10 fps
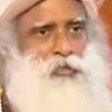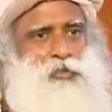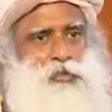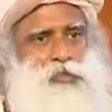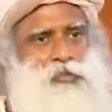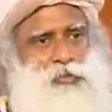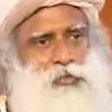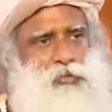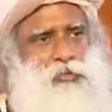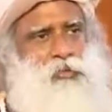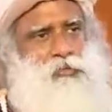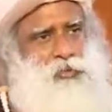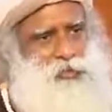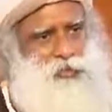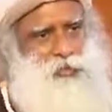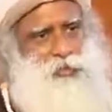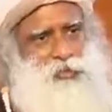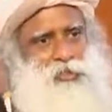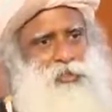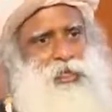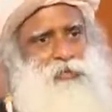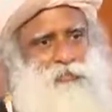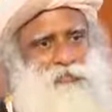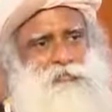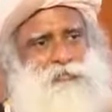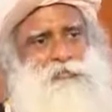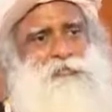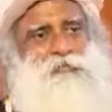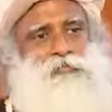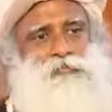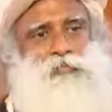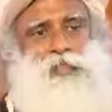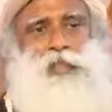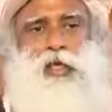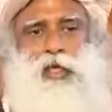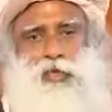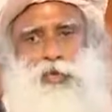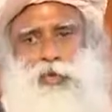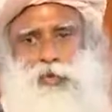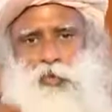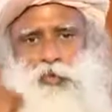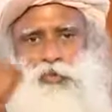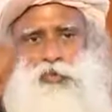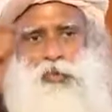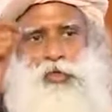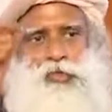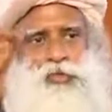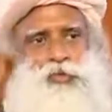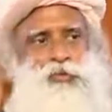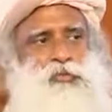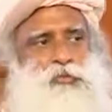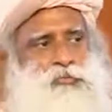doing its own rubbish all the time, not doing what you want it to do.